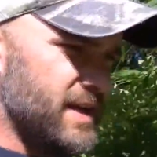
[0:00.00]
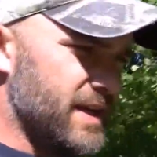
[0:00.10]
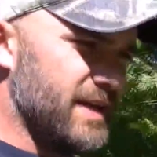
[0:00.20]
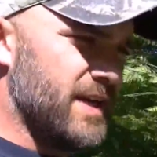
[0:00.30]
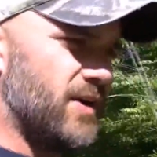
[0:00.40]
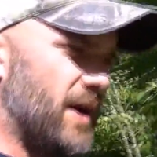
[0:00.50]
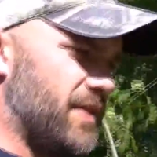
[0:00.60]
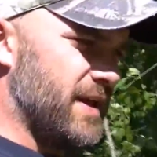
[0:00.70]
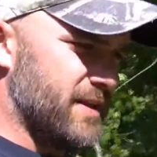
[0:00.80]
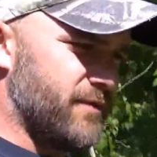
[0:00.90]
you know, I
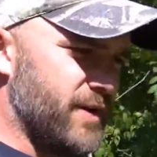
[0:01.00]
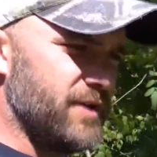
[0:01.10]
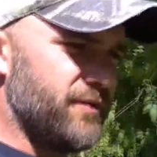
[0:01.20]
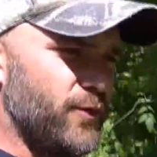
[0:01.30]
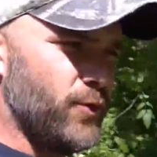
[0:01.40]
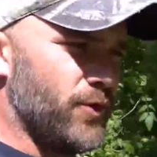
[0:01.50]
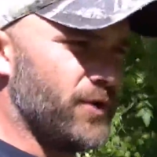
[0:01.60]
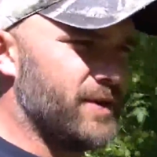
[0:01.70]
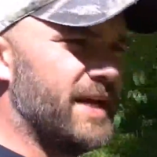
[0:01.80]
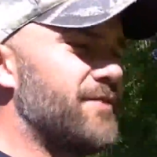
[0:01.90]
think figure 4
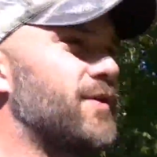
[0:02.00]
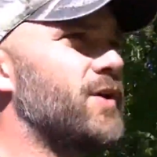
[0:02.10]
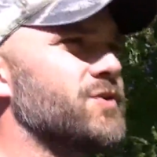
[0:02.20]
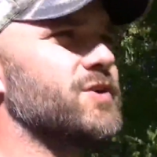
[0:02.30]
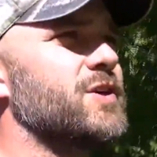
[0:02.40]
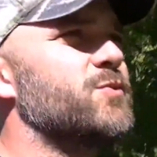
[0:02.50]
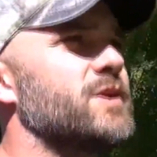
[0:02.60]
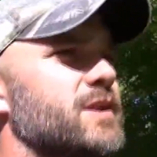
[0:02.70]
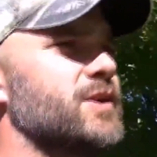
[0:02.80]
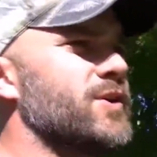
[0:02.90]
deadfall is a good
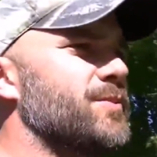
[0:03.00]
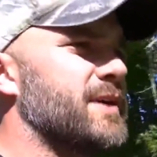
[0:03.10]
one to learn